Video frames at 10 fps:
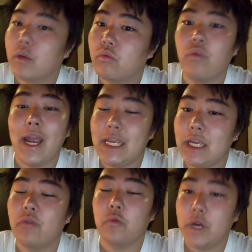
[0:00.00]

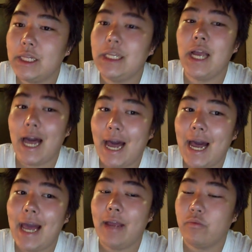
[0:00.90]
ranking really
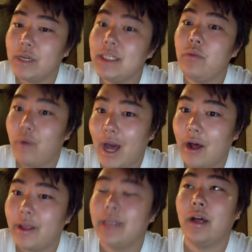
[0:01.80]
high, really
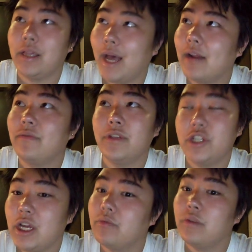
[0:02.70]
well in a lot of the
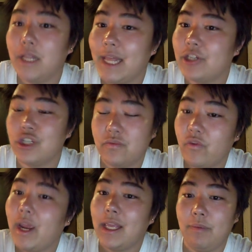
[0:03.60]
general elections
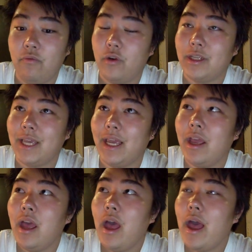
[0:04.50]
for AKB48
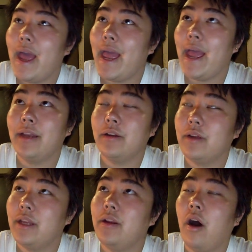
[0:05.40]
and
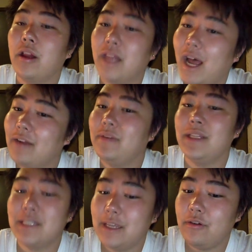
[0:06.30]
in a lot of
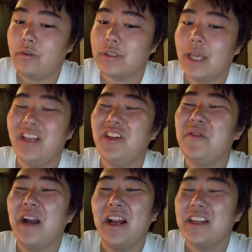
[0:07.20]
these singles,
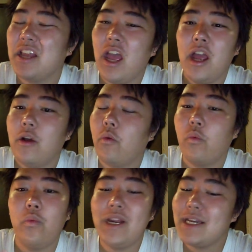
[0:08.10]
and
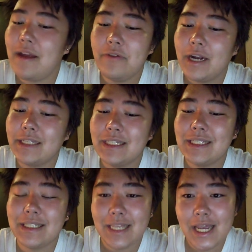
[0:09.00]
we never got to
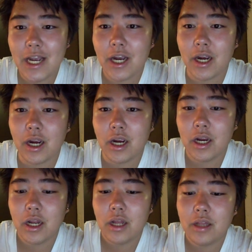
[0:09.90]
see her
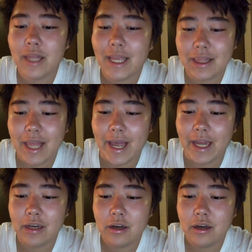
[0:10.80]
like that.